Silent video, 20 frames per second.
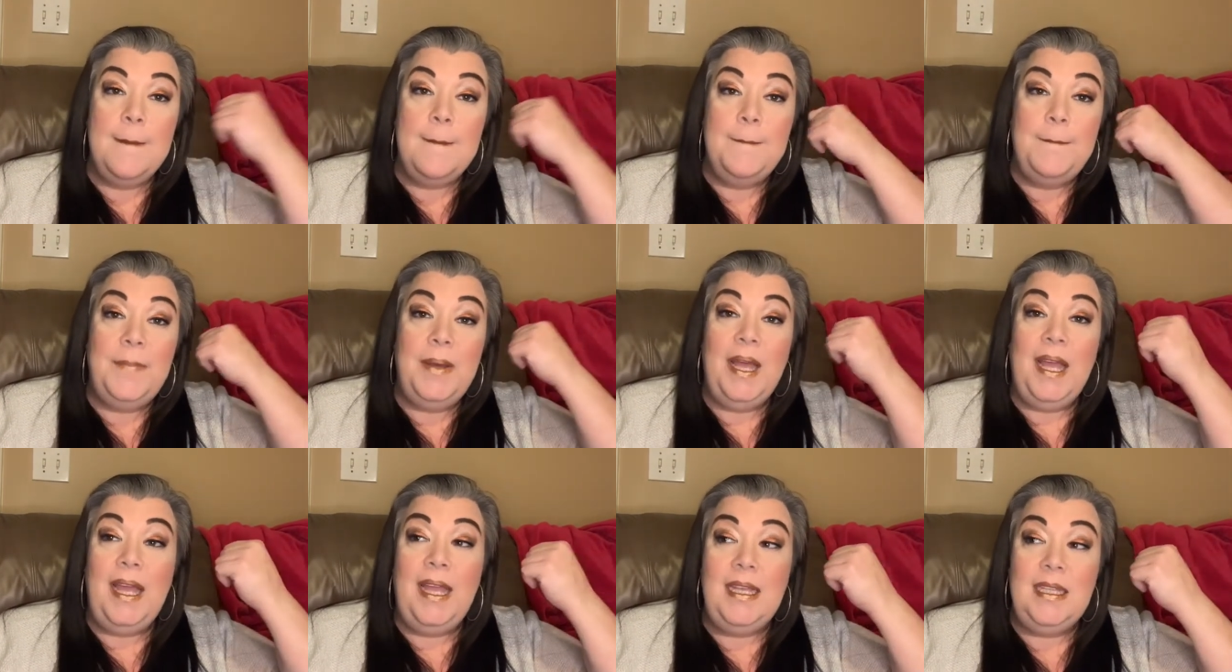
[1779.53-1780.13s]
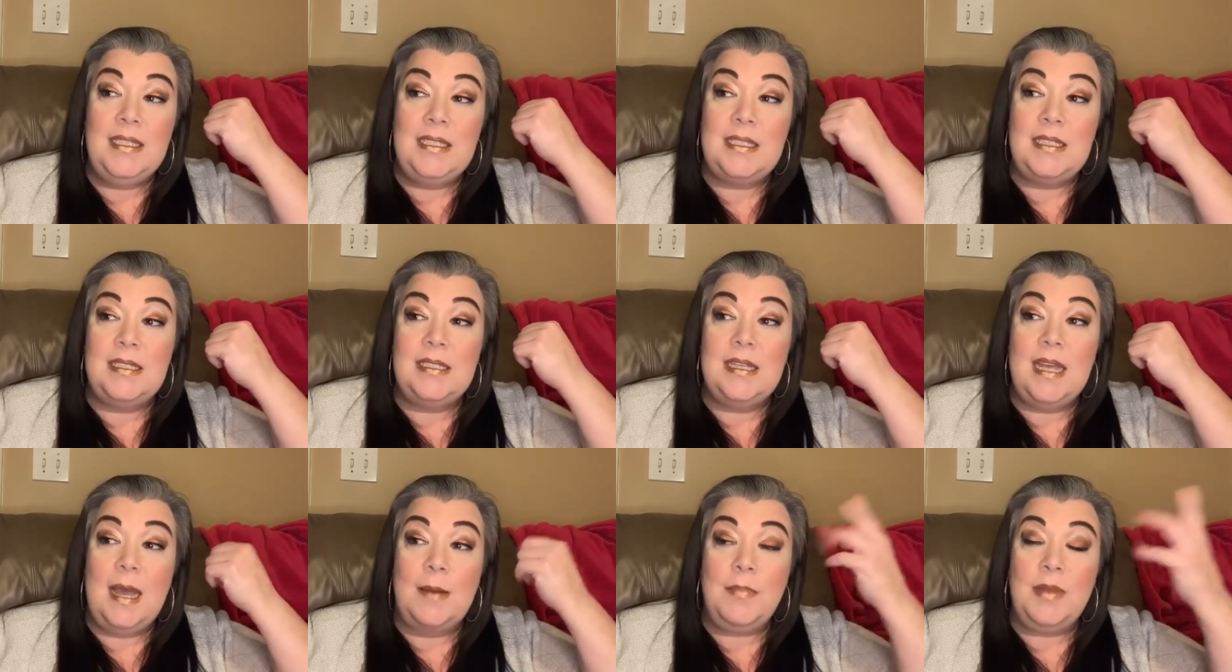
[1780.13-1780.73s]
But
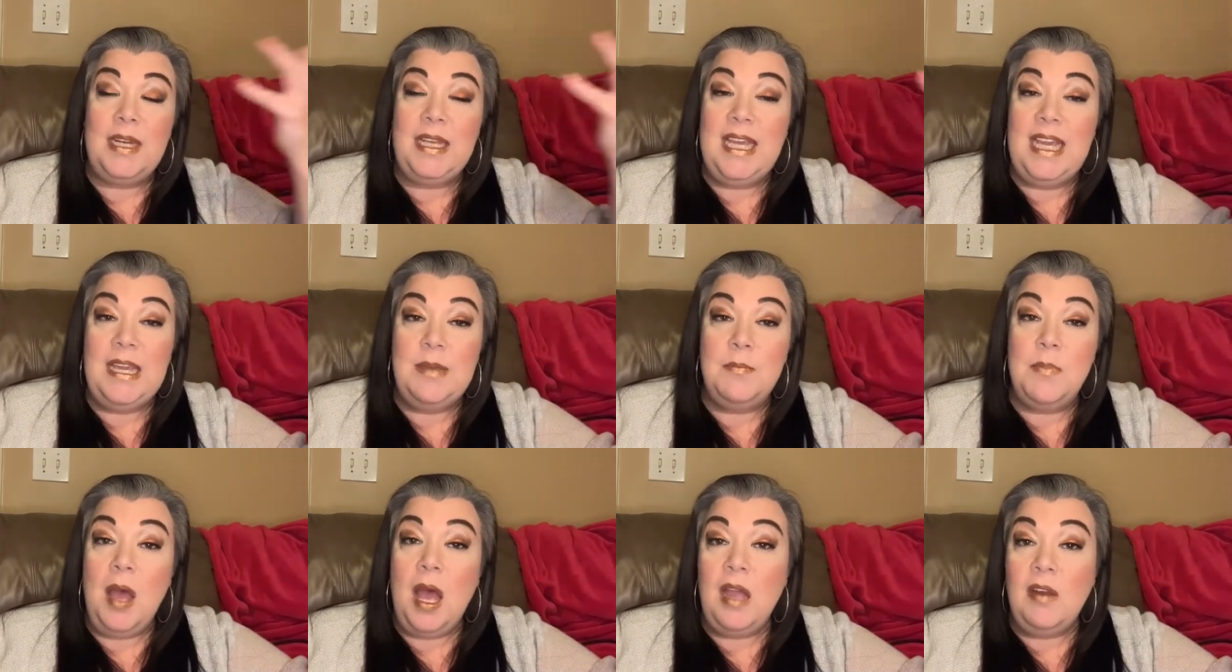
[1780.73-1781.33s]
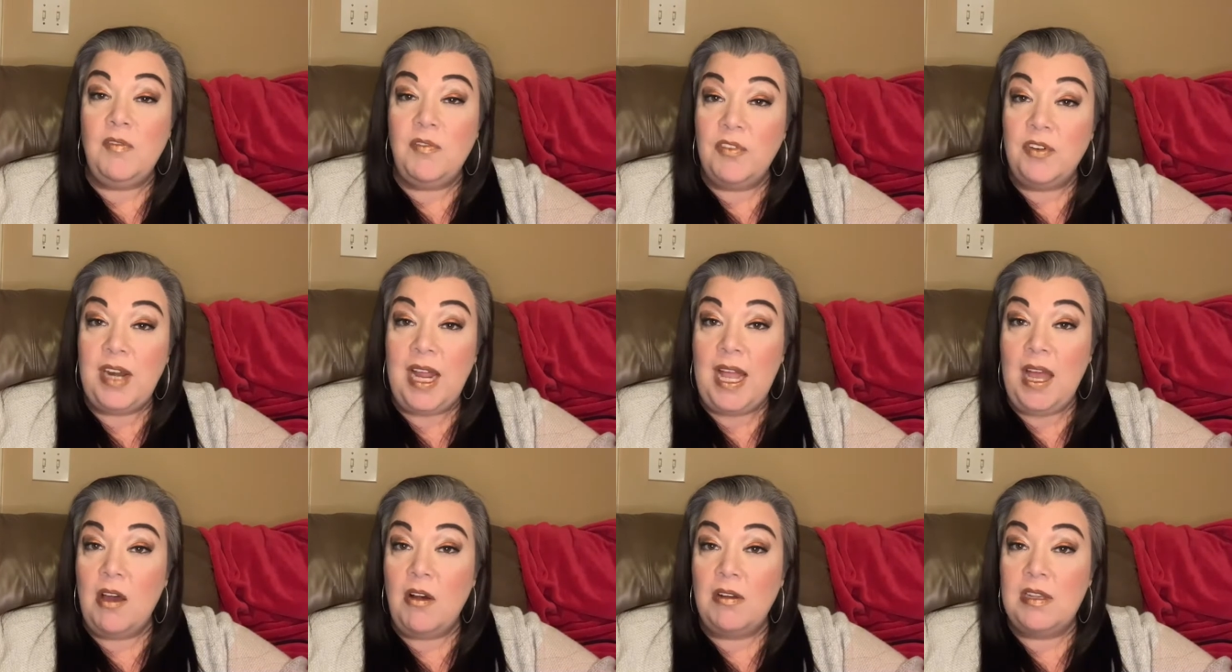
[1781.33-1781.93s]
I'm going to keep mine for
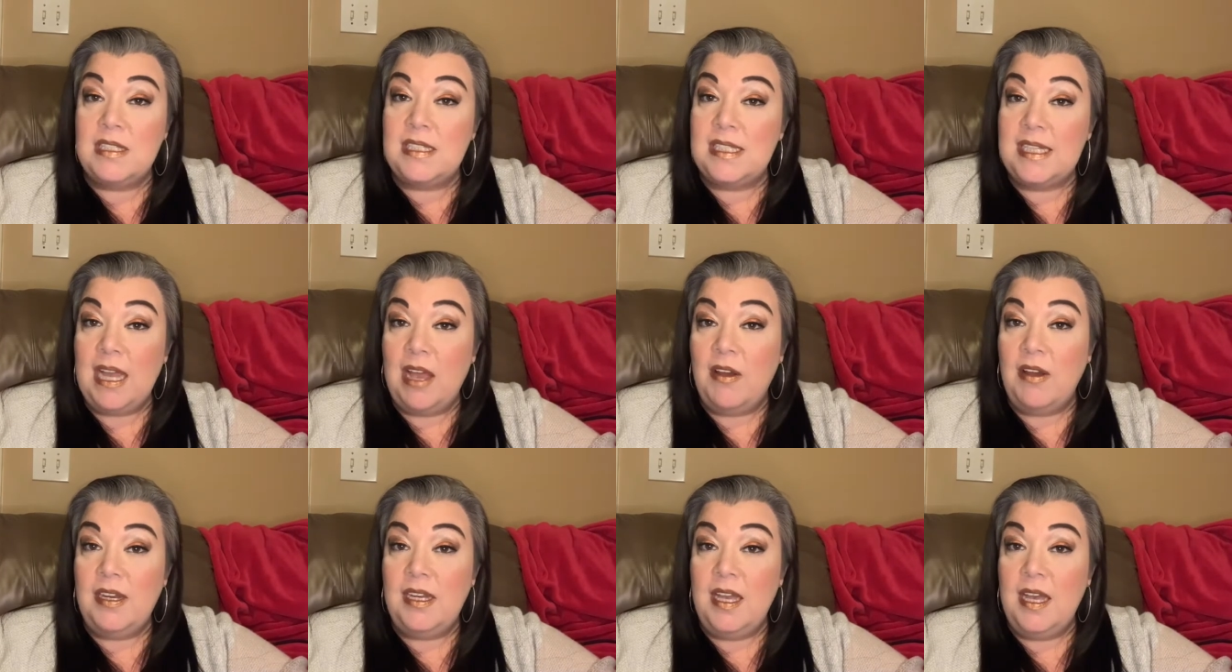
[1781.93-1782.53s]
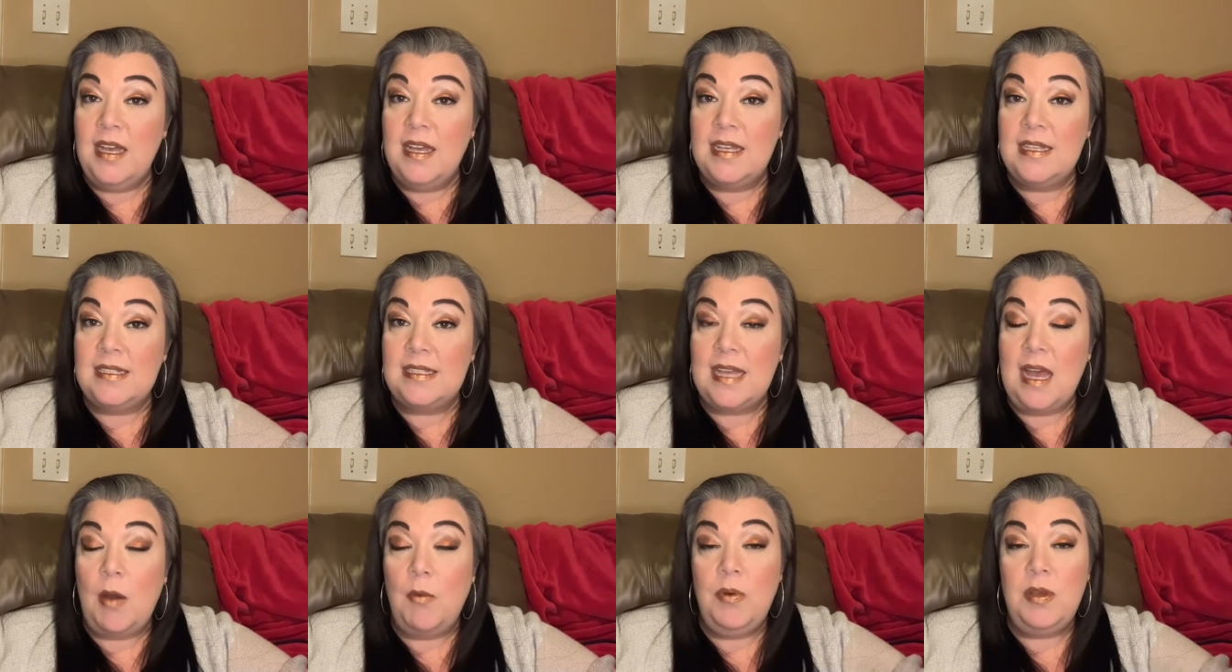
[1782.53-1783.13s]
now and see how it does.
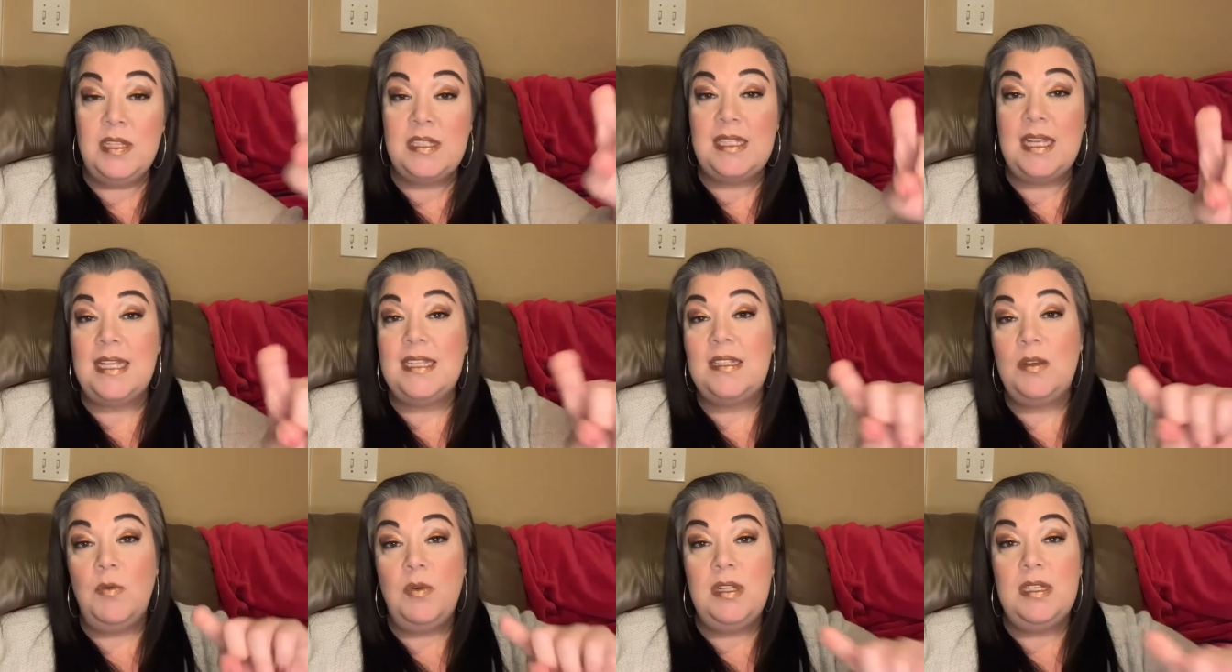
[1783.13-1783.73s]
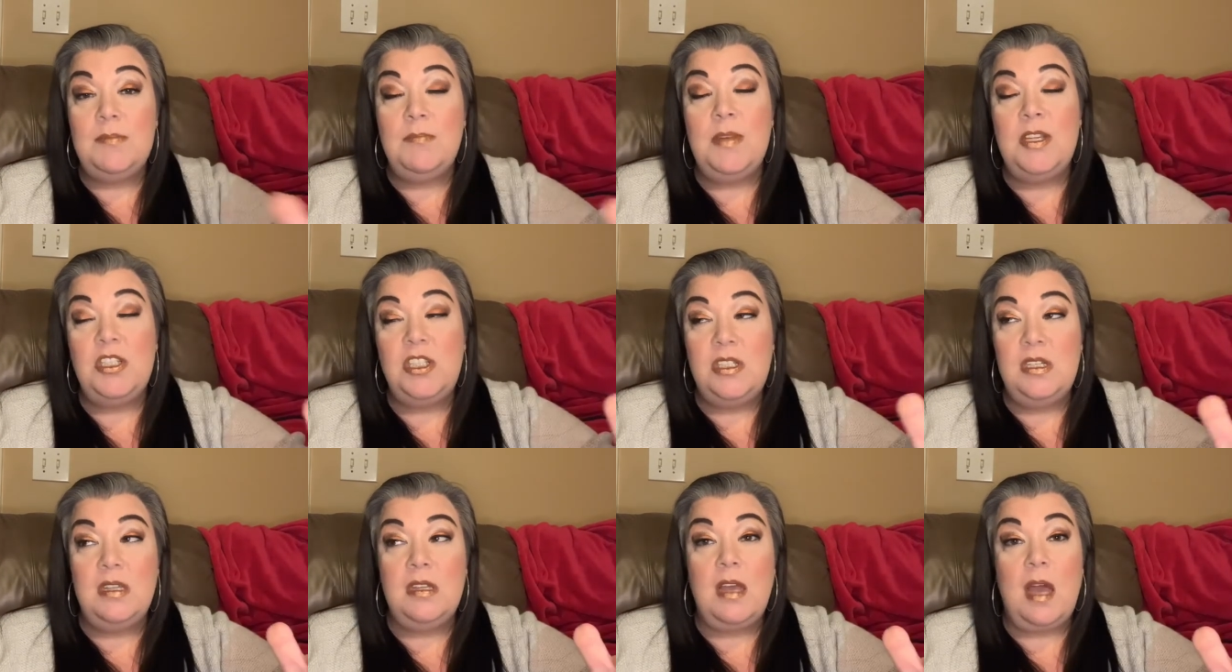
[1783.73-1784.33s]
I will say someone
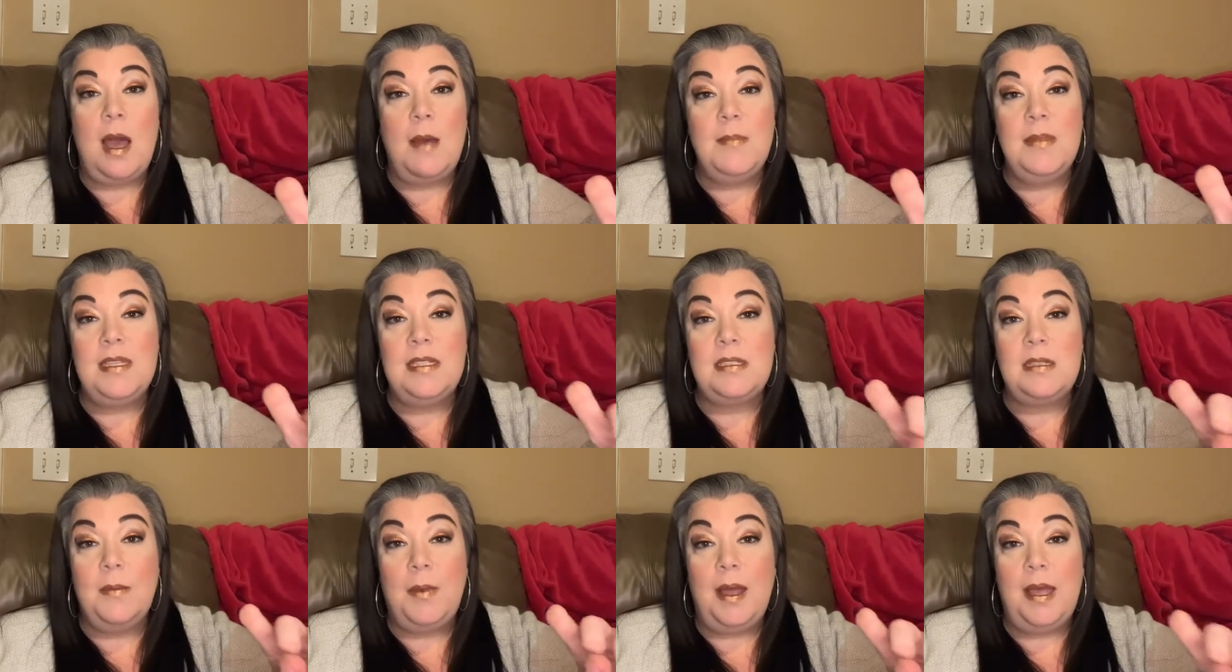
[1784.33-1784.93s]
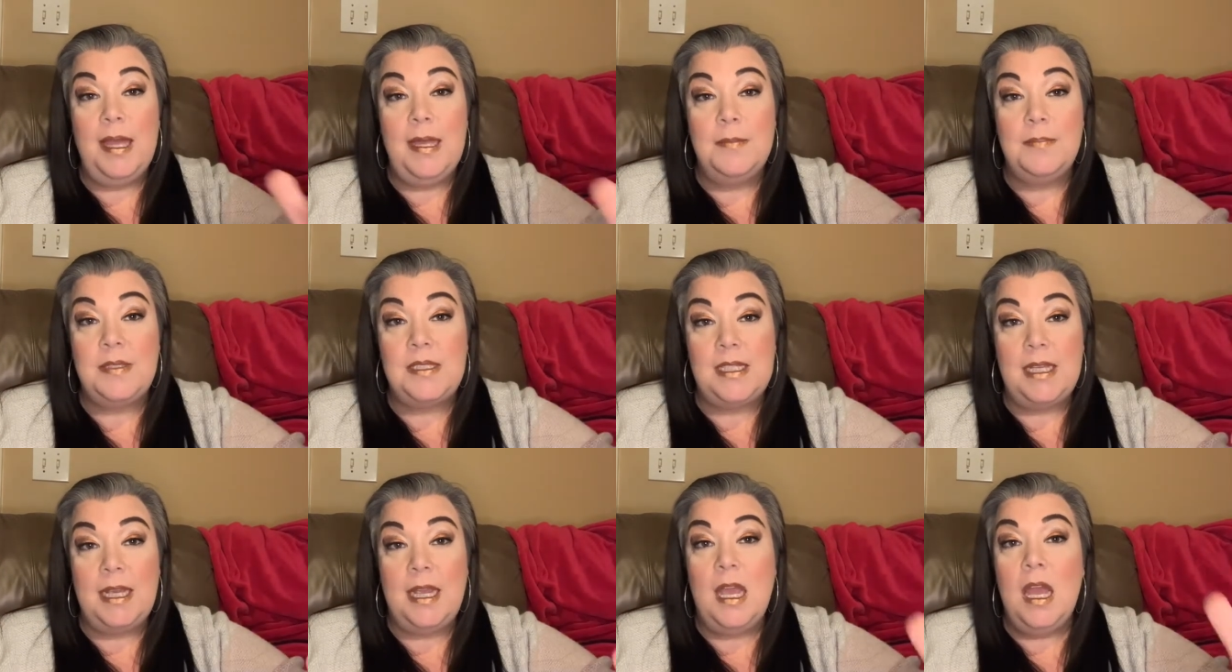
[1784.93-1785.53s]
mentioned in the comments about
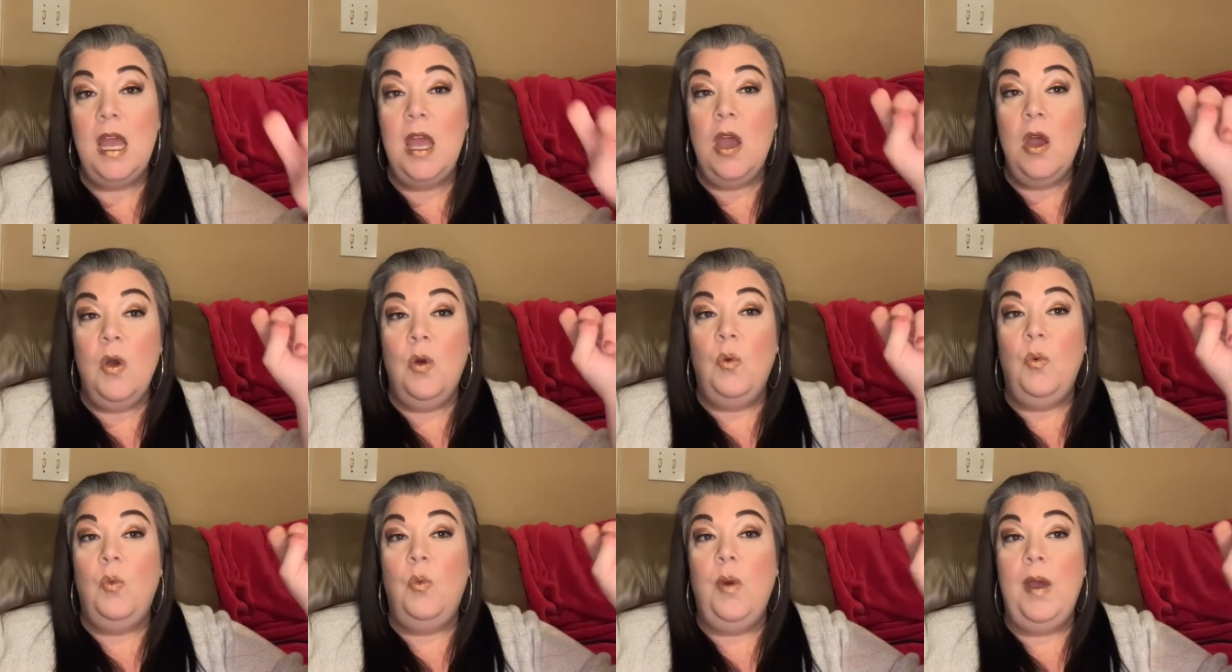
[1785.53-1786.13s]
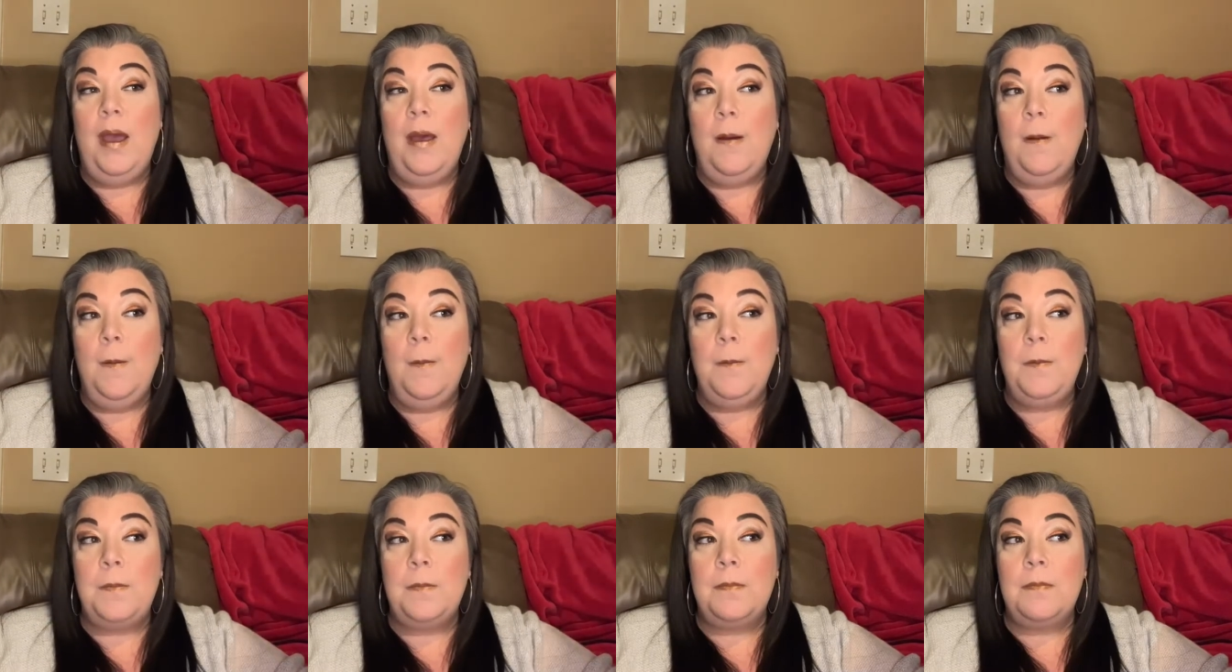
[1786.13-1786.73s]
Ipsy.
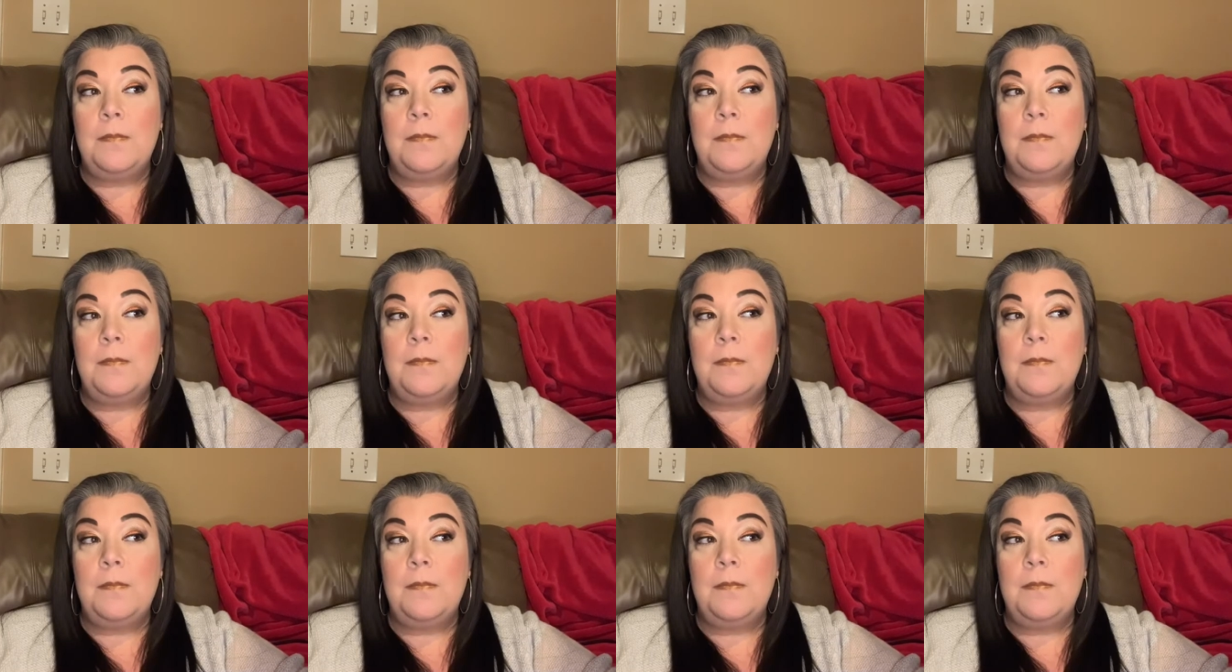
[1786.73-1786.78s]
Well,